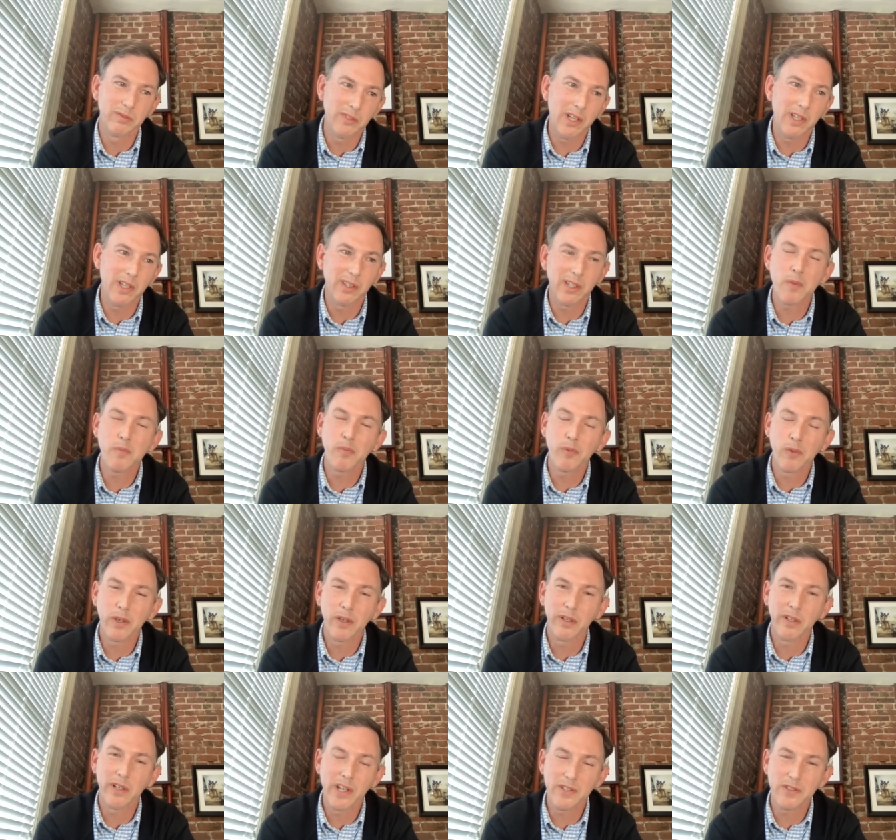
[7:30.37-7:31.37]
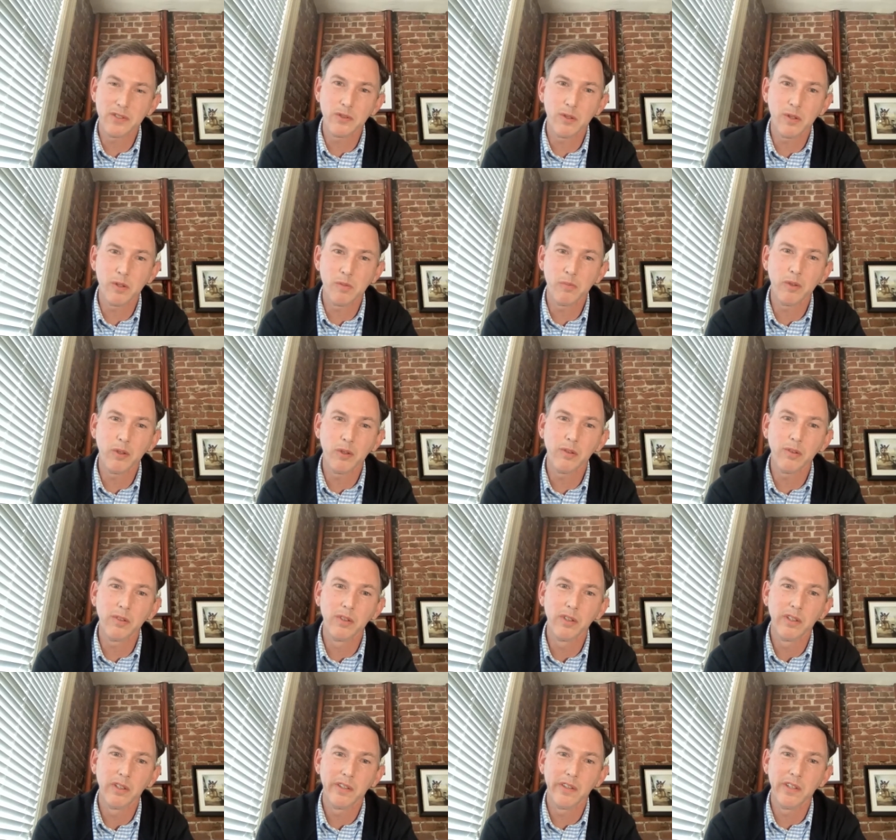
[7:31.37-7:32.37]
a lot more as normal
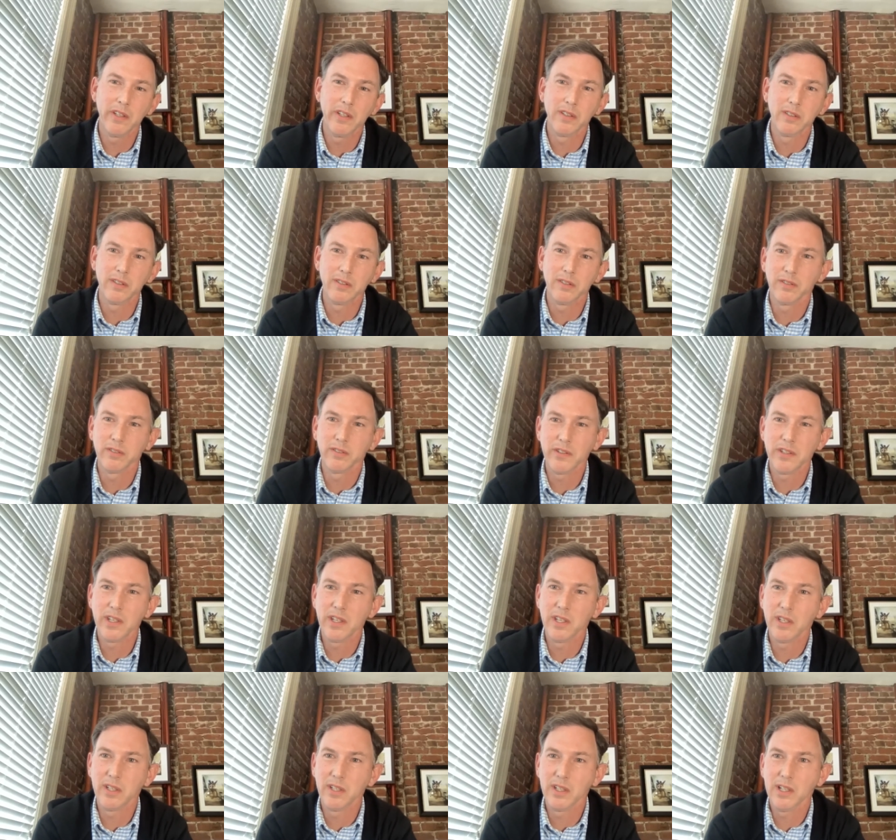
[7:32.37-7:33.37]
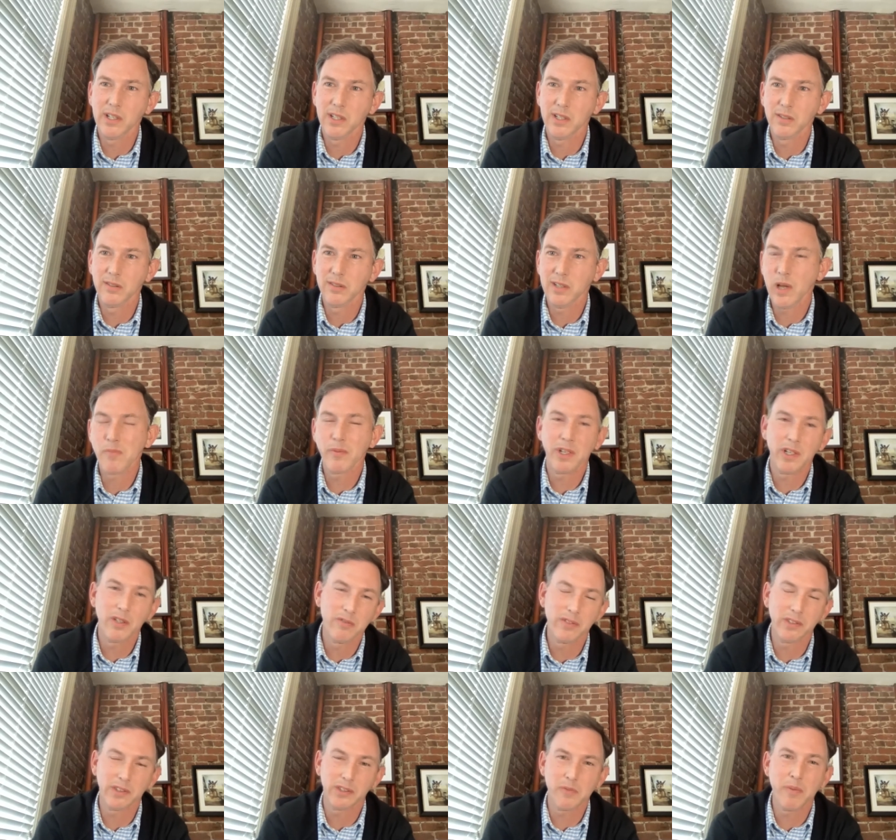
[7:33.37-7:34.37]
than than uh, I might
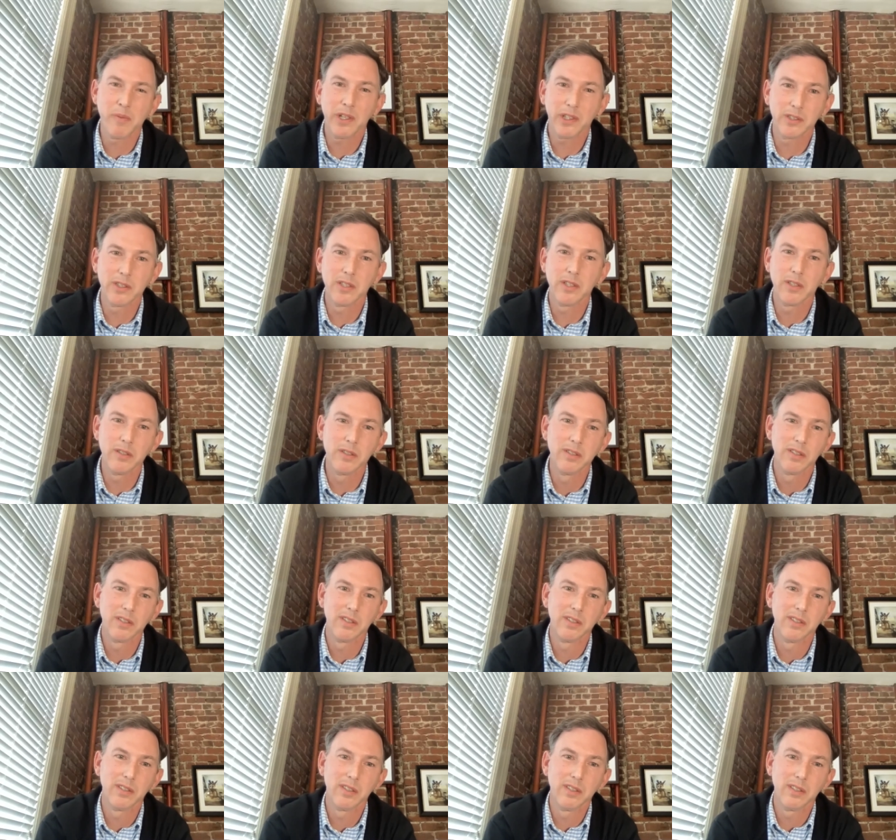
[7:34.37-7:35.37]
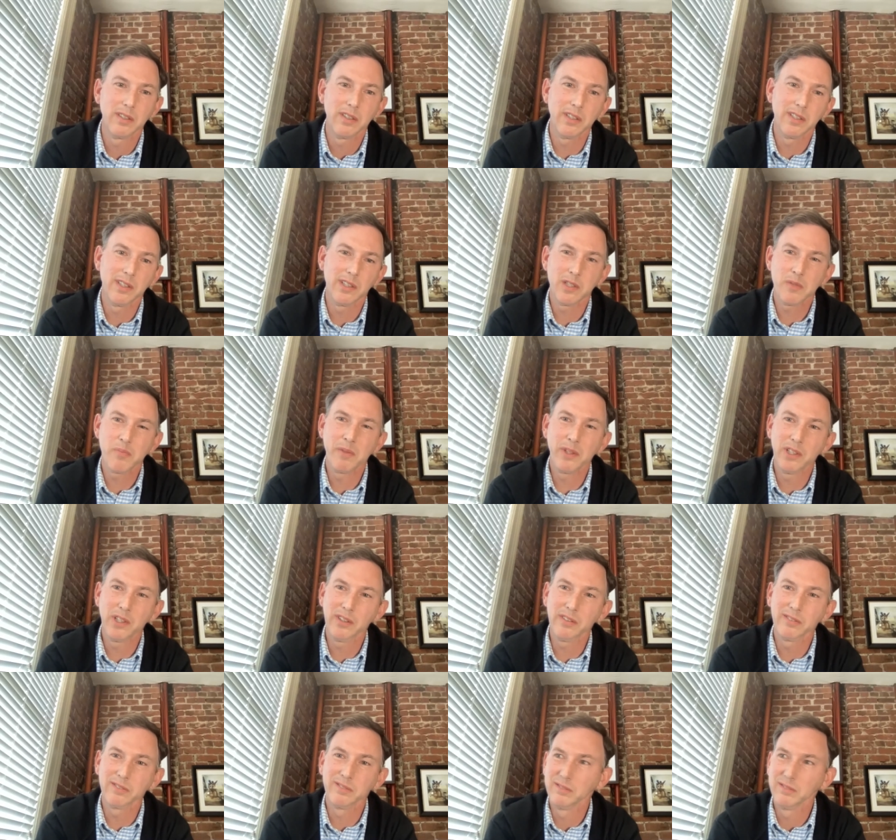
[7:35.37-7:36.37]
have expected. It, has
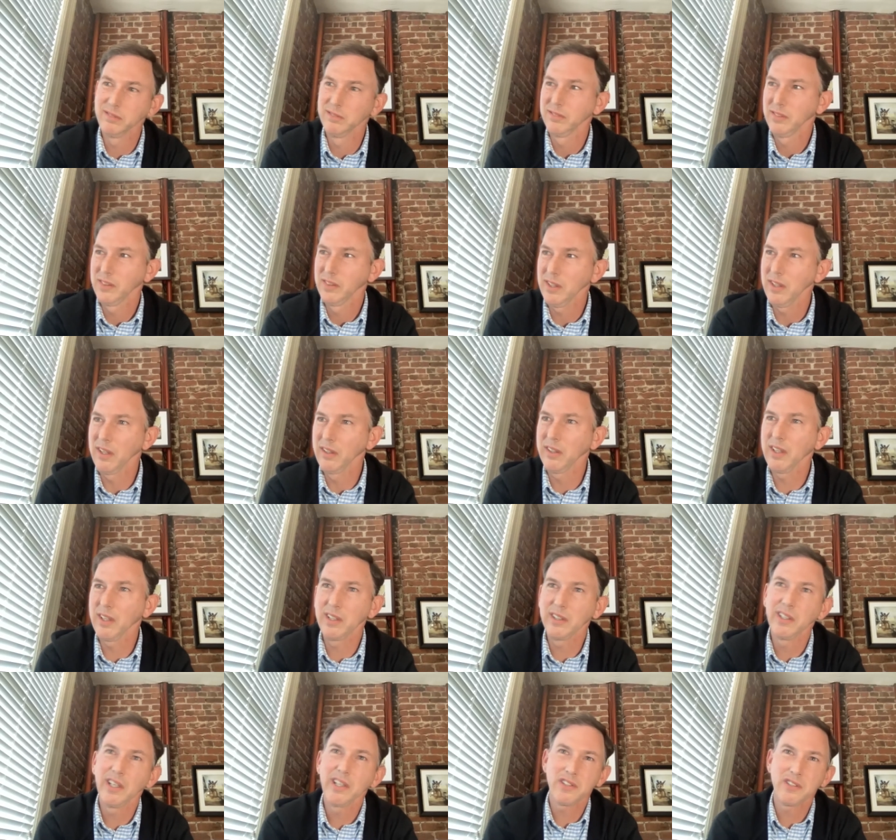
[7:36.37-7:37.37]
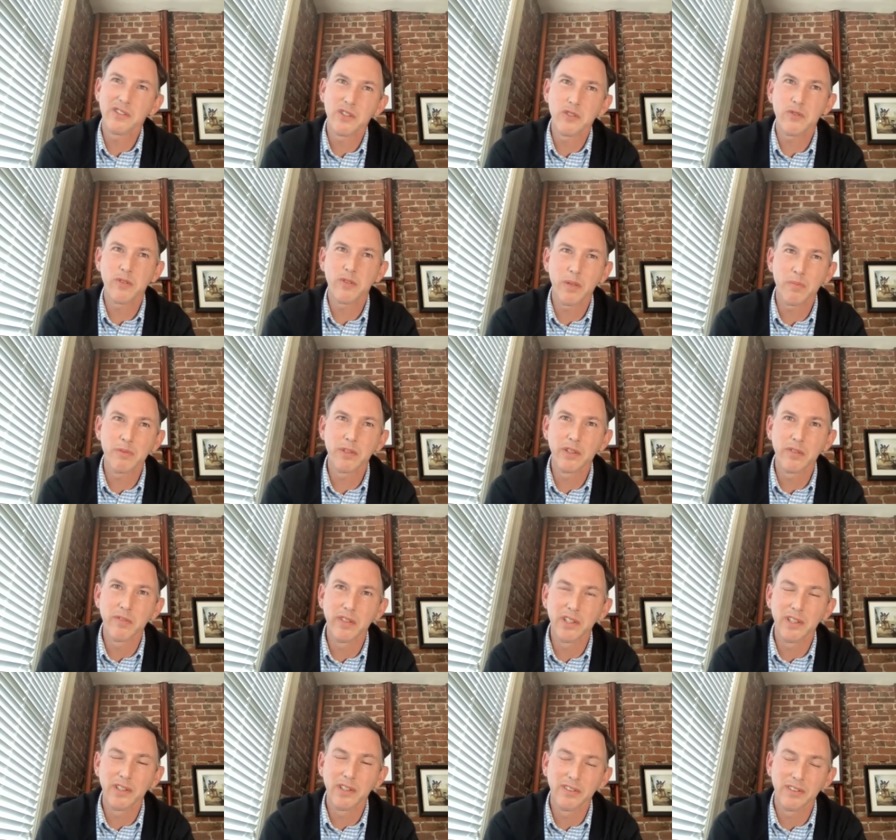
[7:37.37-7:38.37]
been a lot less disruptive
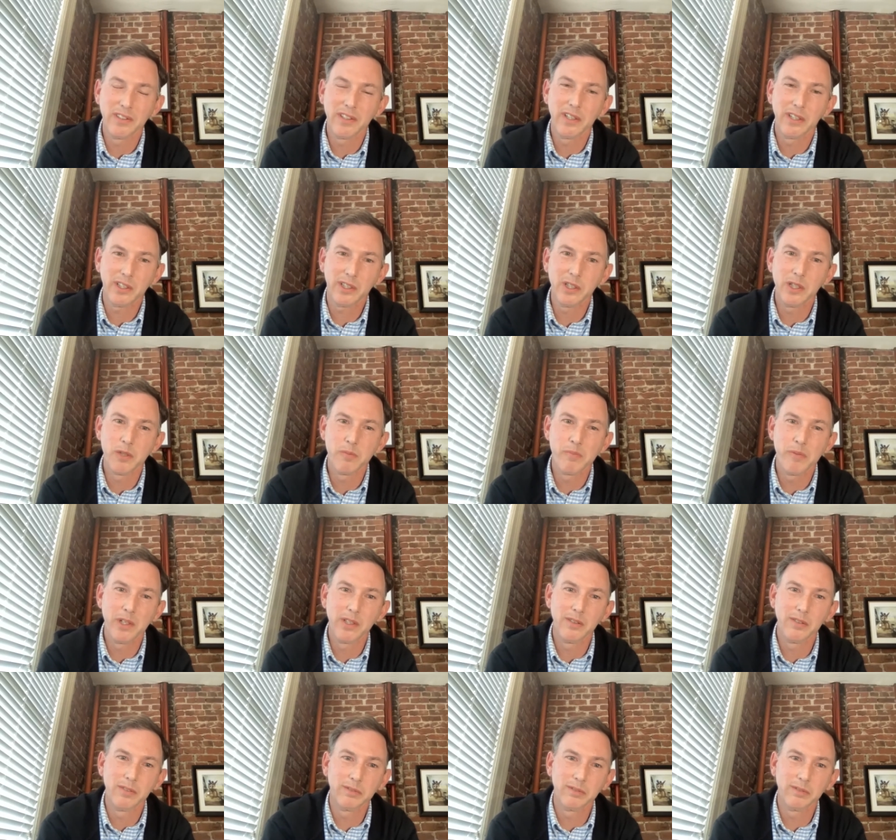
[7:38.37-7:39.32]
than than it could have been.